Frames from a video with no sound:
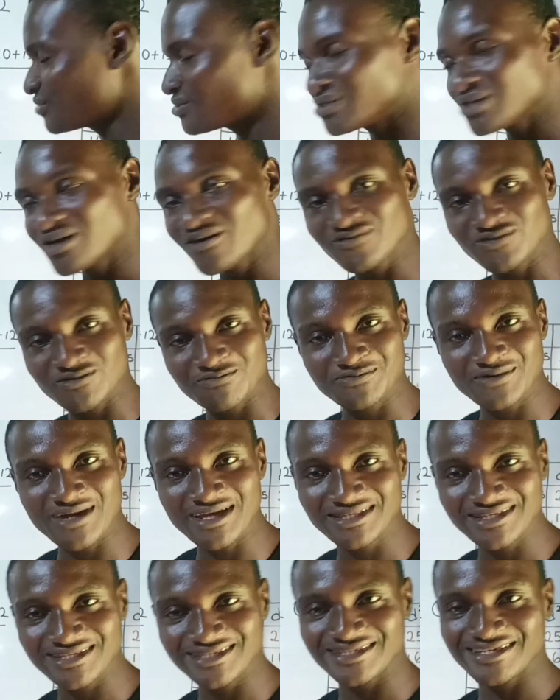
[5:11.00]
love to
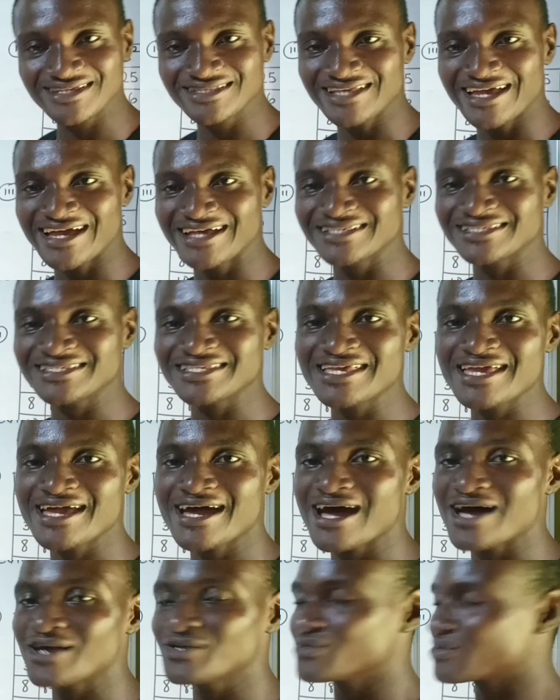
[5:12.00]
practice it and see
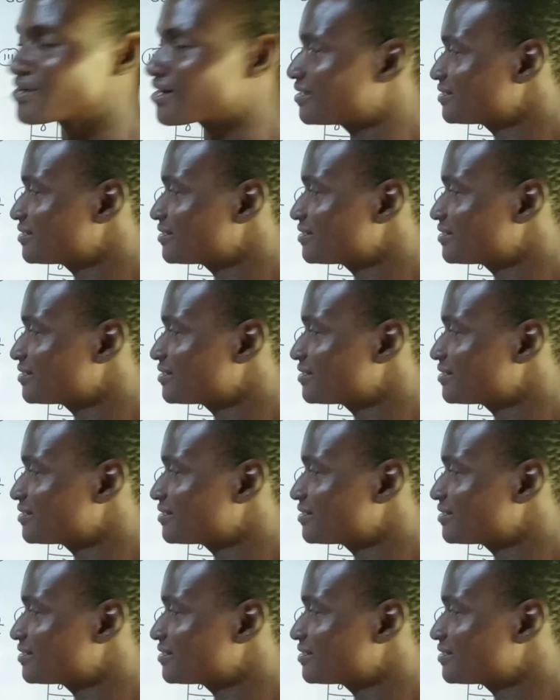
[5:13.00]
how you can